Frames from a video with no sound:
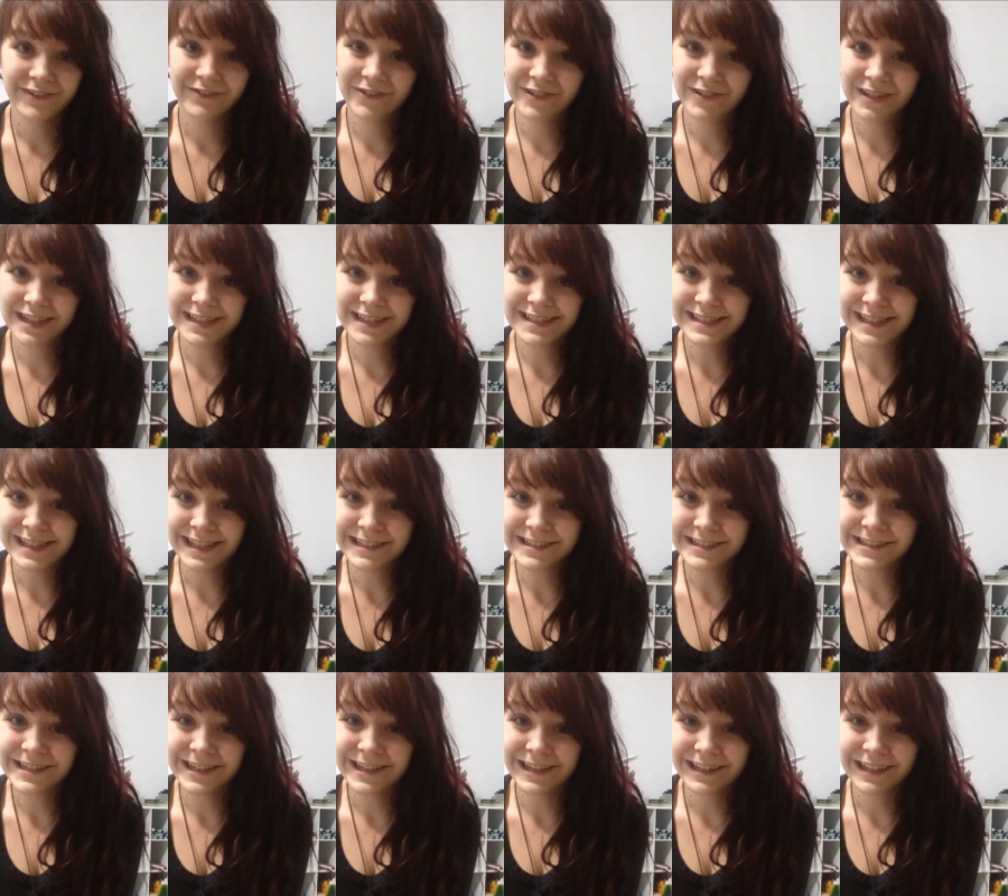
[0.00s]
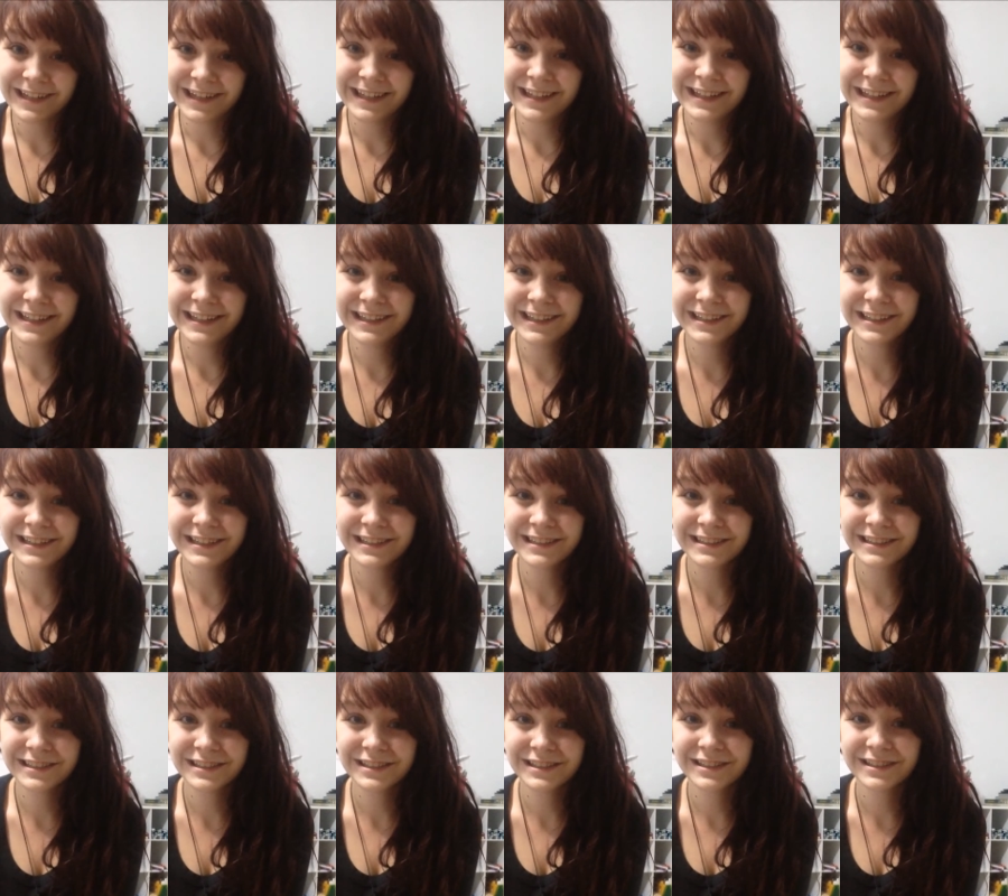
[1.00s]
Good morning, sunshine!
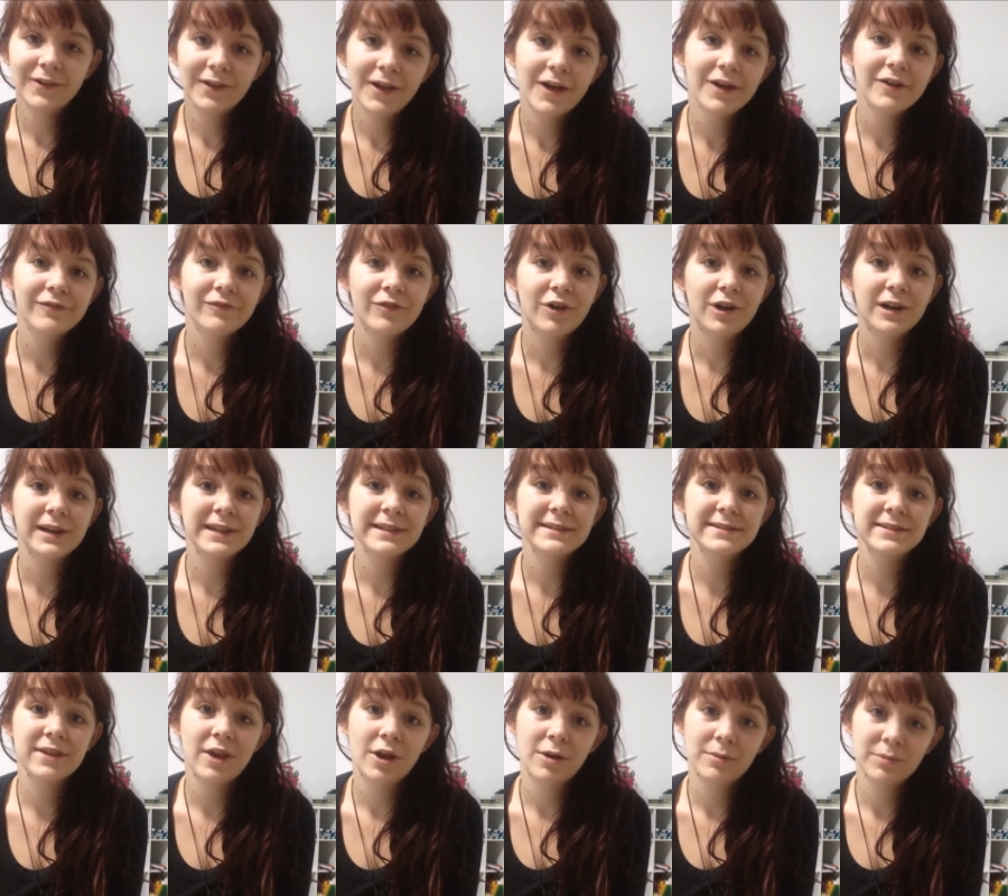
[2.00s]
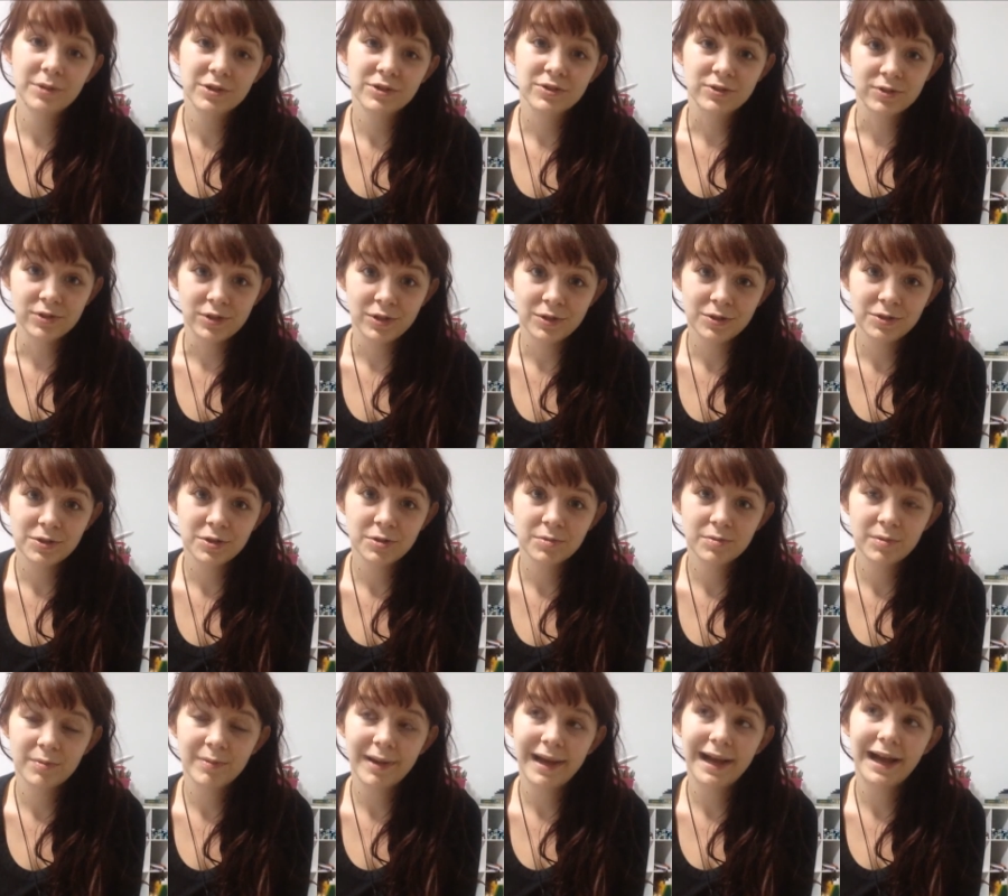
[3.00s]
A lot of artists comment on
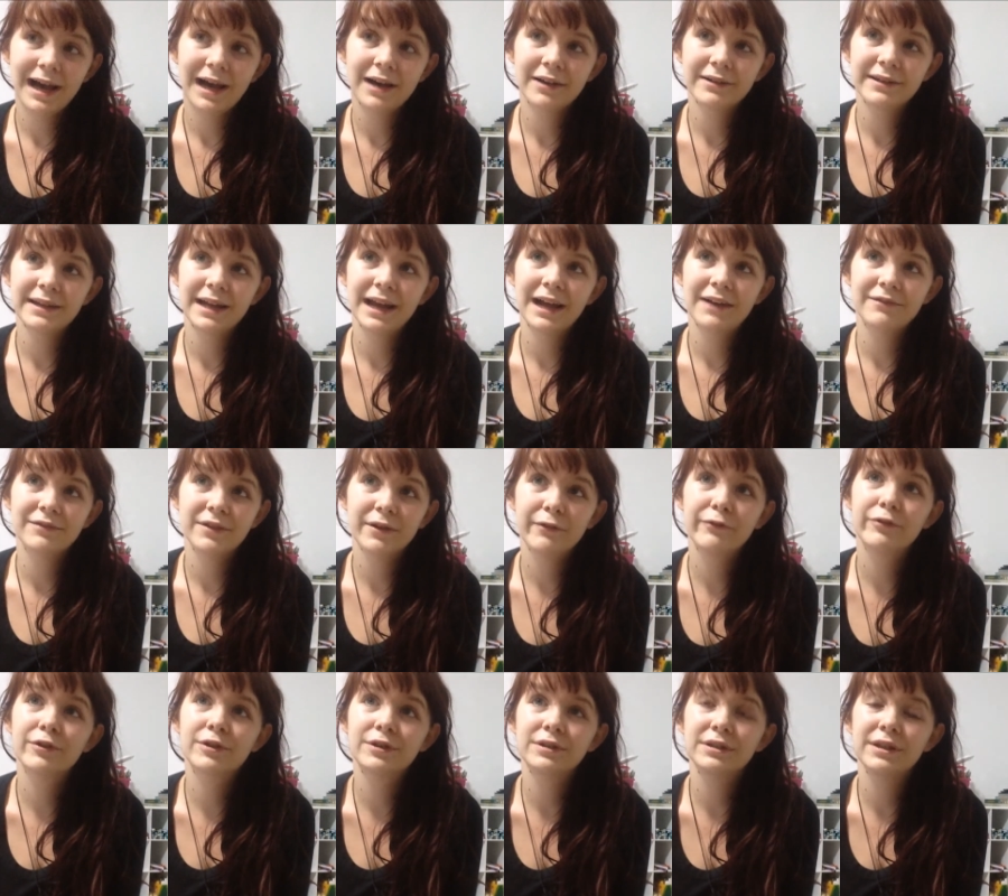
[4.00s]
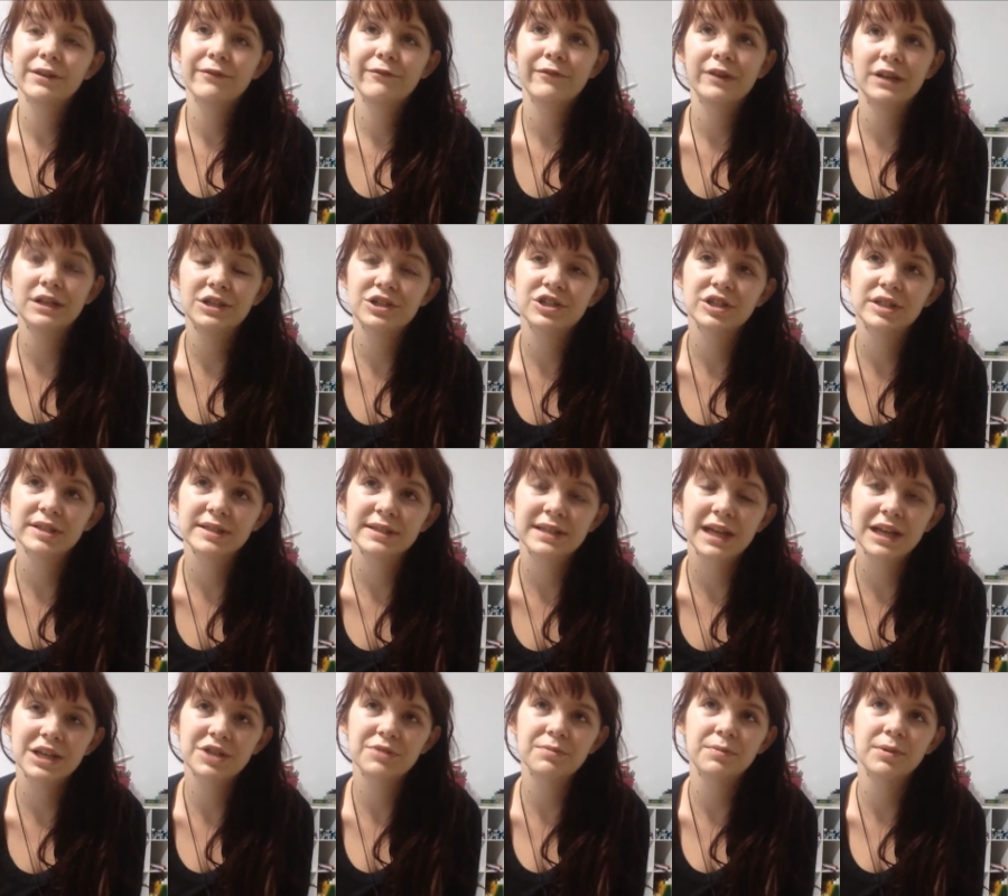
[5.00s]
YouTube about how they have difficulty finishing
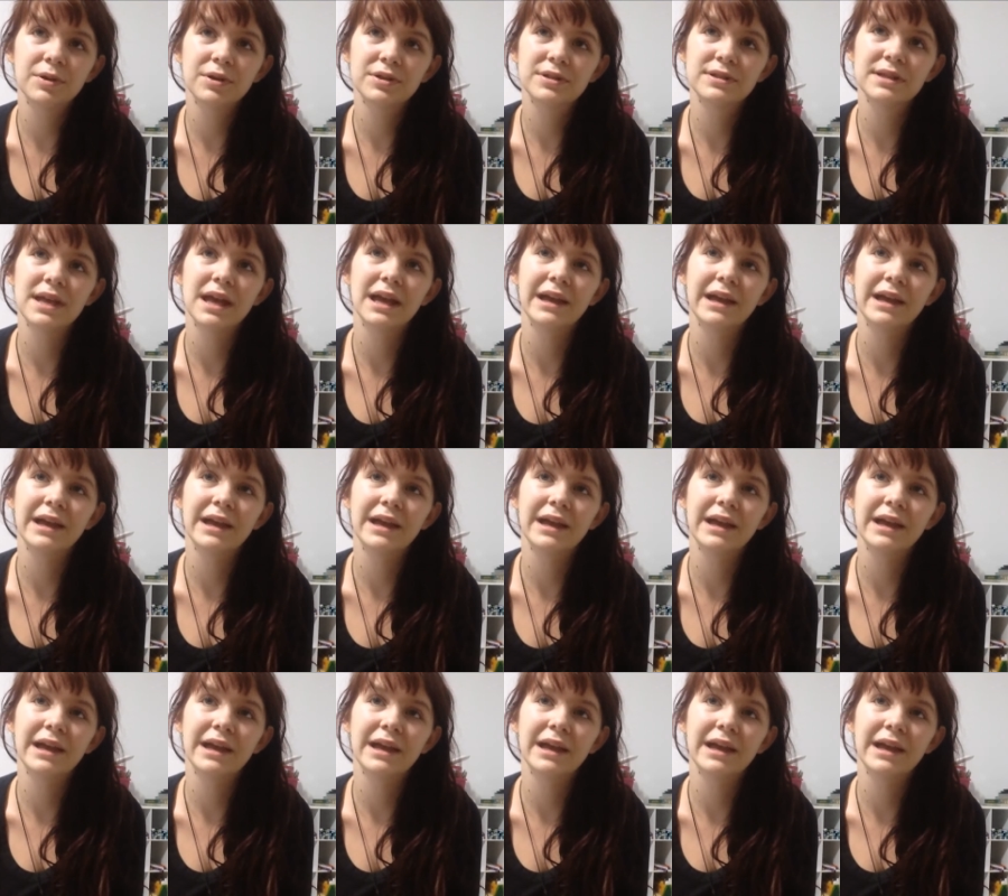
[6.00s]
sketchbooks